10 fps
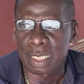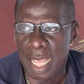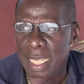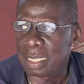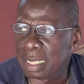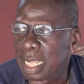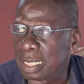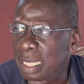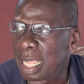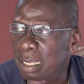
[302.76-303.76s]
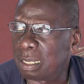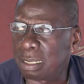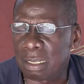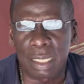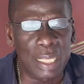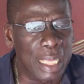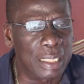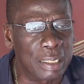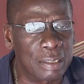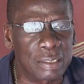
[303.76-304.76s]
guided. And I got a lot of
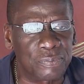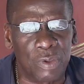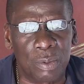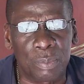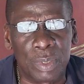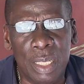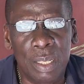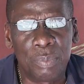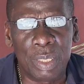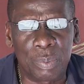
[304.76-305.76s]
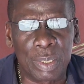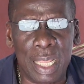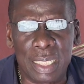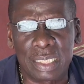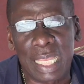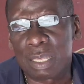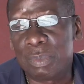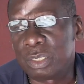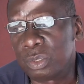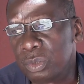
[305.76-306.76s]
guidance from people like Jackie
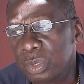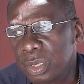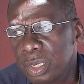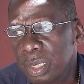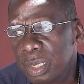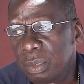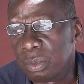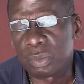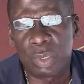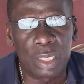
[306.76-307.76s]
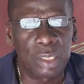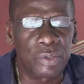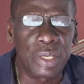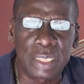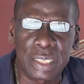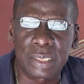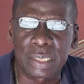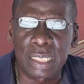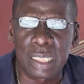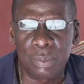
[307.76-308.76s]
Mitu, who was one of the
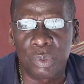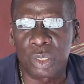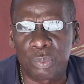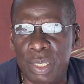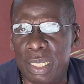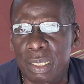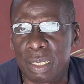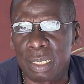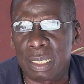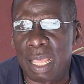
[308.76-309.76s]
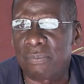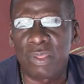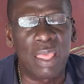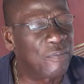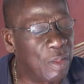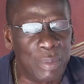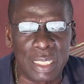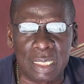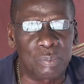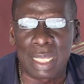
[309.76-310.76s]
greatest keyboard player I've ever
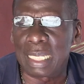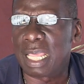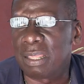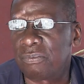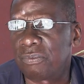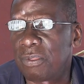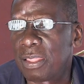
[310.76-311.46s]
met in my life.